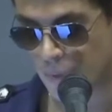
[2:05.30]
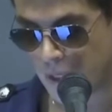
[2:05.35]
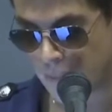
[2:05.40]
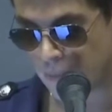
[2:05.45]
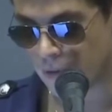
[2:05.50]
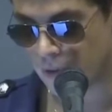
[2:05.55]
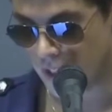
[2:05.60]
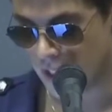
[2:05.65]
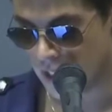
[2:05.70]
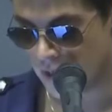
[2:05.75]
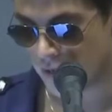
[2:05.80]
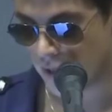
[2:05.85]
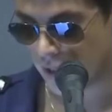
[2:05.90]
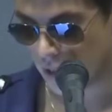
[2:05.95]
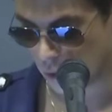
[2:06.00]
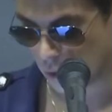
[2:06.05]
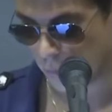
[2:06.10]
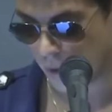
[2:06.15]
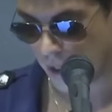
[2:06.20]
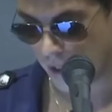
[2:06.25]
people a year are
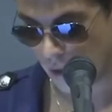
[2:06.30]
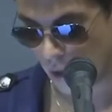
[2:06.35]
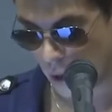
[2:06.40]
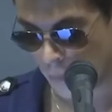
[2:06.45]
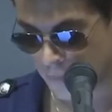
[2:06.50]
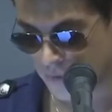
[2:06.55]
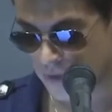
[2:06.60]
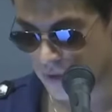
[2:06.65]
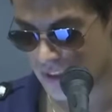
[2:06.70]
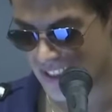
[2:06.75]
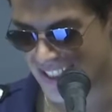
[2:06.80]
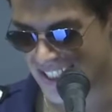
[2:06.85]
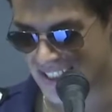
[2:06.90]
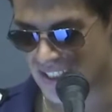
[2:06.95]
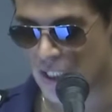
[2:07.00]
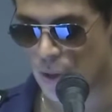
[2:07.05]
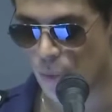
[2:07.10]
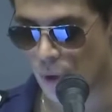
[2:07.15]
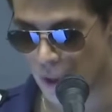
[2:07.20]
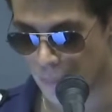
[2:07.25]
killed by cops.
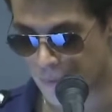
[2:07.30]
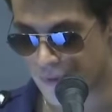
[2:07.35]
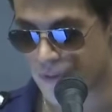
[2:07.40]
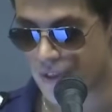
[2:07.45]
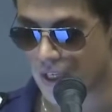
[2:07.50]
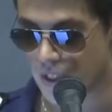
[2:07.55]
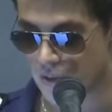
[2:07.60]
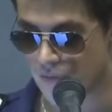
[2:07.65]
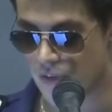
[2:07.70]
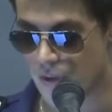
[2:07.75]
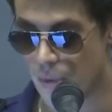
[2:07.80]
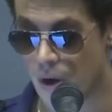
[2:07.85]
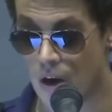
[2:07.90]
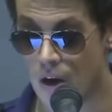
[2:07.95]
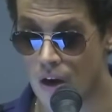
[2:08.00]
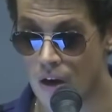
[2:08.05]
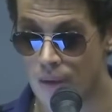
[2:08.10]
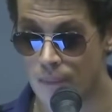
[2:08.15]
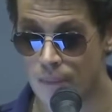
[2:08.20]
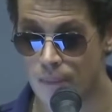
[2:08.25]
61% of them
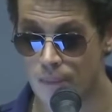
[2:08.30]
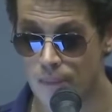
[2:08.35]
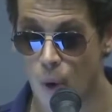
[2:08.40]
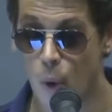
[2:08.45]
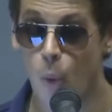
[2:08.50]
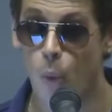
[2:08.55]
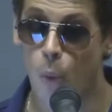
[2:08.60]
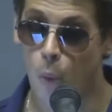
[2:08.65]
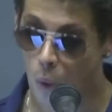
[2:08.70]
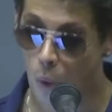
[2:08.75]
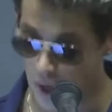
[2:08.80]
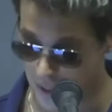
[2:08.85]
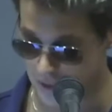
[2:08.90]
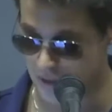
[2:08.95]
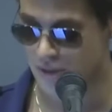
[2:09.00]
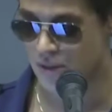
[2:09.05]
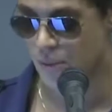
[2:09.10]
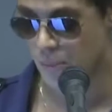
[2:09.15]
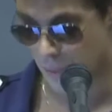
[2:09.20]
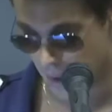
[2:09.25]
are
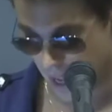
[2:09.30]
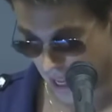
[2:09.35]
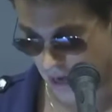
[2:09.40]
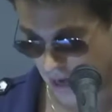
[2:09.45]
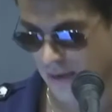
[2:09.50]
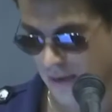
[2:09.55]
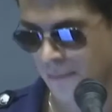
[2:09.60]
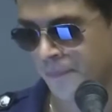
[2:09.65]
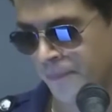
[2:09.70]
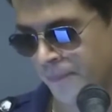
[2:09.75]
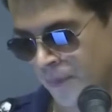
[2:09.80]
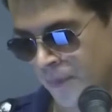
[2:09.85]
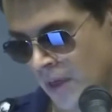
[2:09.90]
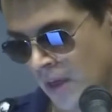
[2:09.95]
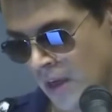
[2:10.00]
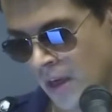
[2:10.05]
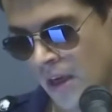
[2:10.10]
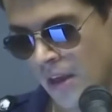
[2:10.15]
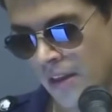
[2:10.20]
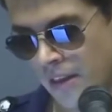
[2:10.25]
white men.
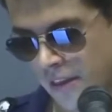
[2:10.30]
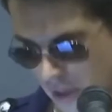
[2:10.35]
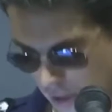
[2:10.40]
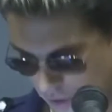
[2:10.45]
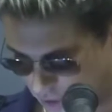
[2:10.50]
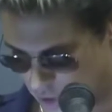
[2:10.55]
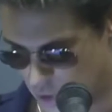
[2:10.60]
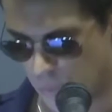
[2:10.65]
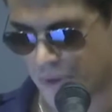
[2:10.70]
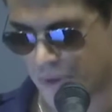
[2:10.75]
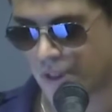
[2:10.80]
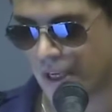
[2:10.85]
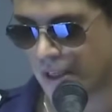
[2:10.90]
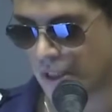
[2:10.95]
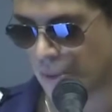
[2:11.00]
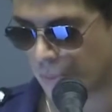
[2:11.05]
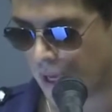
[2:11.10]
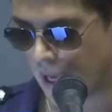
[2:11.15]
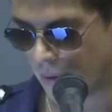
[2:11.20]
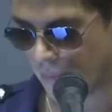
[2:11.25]

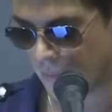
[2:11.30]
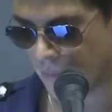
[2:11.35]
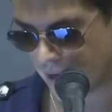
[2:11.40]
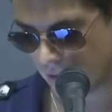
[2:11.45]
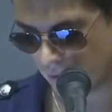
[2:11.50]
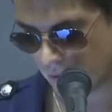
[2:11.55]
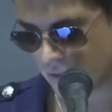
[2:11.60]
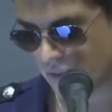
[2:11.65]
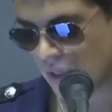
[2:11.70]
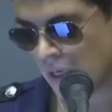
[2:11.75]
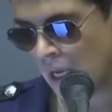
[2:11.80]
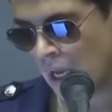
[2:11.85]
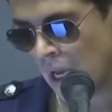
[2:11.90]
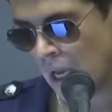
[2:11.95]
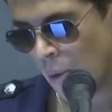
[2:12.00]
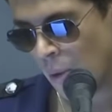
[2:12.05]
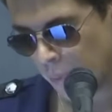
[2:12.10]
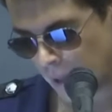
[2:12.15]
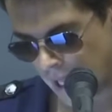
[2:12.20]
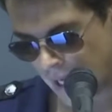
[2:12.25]
32% are black males.
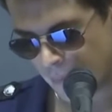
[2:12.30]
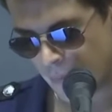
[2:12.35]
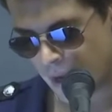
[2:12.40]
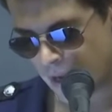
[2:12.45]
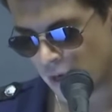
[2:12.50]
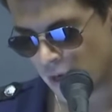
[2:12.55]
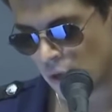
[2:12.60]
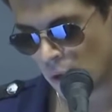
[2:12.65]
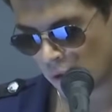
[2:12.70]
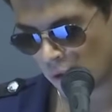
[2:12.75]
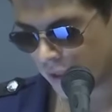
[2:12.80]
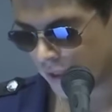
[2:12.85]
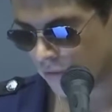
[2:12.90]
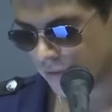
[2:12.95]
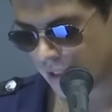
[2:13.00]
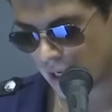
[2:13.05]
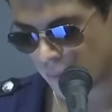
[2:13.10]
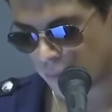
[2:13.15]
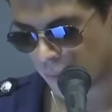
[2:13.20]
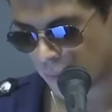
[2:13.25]
Black men are not
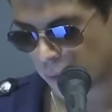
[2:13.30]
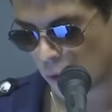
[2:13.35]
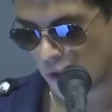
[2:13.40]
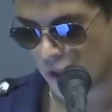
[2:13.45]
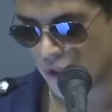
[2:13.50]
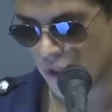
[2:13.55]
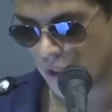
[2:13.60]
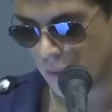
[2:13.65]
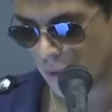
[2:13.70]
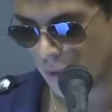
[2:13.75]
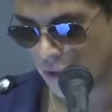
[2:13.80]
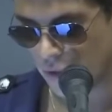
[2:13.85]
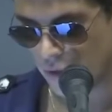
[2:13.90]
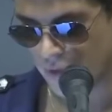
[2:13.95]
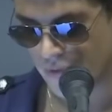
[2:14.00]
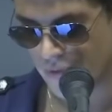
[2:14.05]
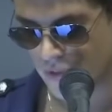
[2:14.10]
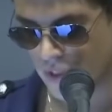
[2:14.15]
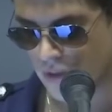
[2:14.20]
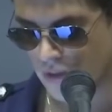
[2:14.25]
killed out of proportion when you
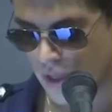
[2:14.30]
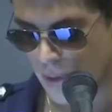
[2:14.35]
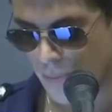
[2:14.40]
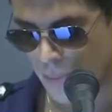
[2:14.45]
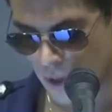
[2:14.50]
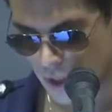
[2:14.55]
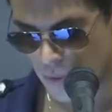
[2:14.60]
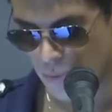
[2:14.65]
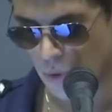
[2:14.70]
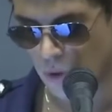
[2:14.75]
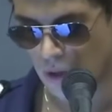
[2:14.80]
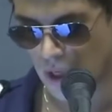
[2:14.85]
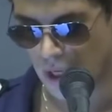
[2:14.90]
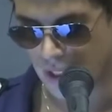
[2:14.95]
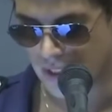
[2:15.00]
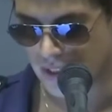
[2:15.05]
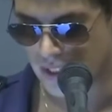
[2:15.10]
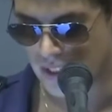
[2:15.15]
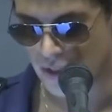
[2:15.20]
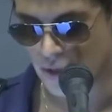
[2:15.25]
consider they're much more
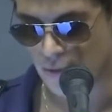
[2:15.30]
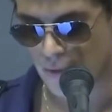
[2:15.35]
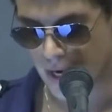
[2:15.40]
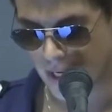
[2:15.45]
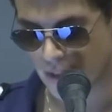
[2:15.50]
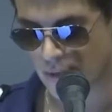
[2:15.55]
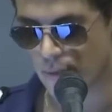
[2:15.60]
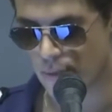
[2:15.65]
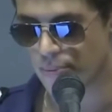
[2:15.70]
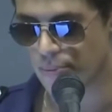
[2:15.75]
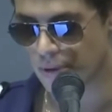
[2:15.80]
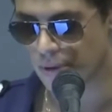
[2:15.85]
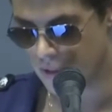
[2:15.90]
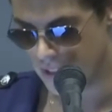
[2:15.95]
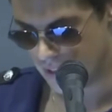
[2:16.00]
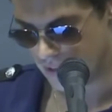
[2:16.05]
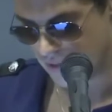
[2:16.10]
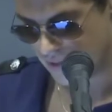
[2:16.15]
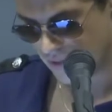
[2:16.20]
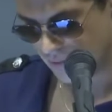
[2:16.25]
likely to interact with
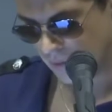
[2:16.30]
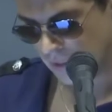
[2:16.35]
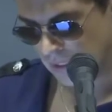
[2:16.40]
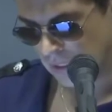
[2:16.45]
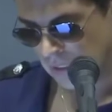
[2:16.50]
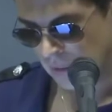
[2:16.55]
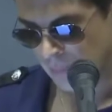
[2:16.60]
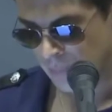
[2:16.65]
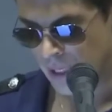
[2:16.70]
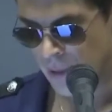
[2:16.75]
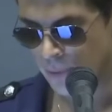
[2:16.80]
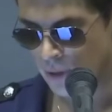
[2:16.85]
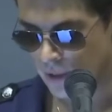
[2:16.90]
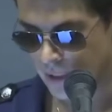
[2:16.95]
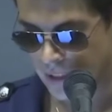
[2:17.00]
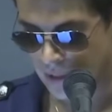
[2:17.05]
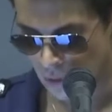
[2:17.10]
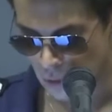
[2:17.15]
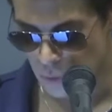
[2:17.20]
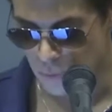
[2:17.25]
police. People are
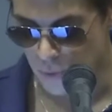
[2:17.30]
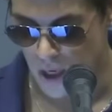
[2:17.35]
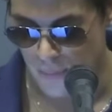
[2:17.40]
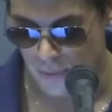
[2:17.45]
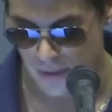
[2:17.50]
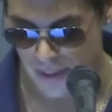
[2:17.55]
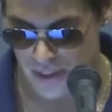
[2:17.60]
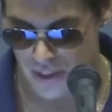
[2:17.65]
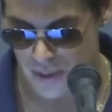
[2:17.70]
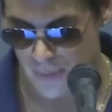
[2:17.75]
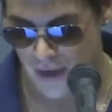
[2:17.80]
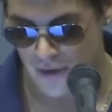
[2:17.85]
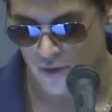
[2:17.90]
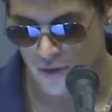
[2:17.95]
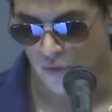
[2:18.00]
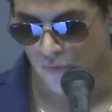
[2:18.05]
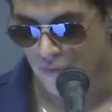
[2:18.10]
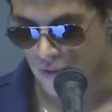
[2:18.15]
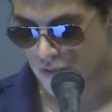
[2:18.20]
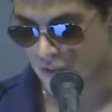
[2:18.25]
killed by police about as
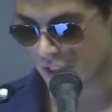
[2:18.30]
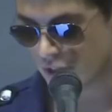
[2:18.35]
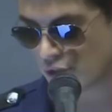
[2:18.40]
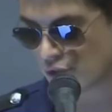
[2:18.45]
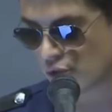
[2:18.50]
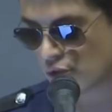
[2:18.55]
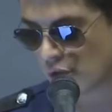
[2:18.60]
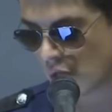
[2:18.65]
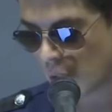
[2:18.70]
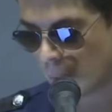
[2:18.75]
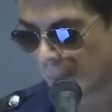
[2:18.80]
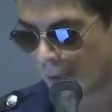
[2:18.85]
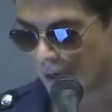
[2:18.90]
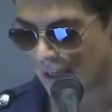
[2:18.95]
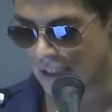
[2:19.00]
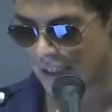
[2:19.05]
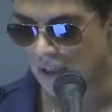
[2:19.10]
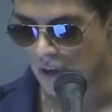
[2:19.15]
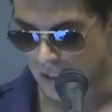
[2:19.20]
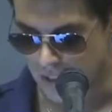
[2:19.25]
often as they're struck
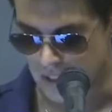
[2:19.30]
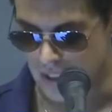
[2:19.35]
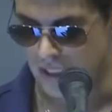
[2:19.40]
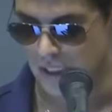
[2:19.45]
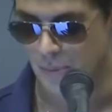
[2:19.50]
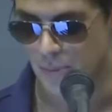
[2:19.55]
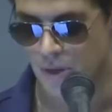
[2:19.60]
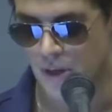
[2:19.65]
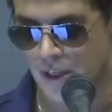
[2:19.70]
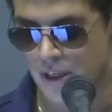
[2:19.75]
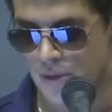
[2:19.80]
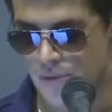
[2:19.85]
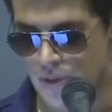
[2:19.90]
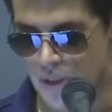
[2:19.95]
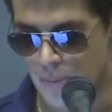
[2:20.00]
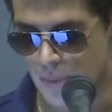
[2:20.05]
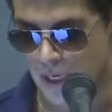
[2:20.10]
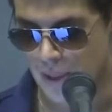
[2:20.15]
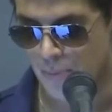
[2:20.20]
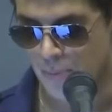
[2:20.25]
by lightning, but I don't
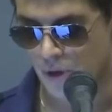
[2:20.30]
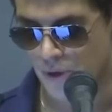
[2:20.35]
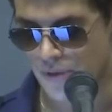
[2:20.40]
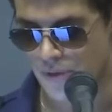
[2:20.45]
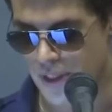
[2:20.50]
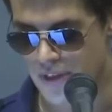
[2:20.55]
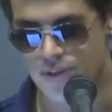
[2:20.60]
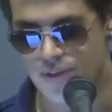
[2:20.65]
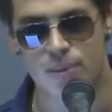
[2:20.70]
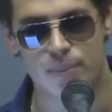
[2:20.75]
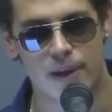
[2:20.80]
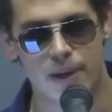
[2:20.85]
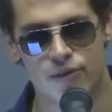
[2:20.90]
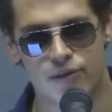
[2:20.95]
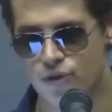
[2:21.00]
see many protests about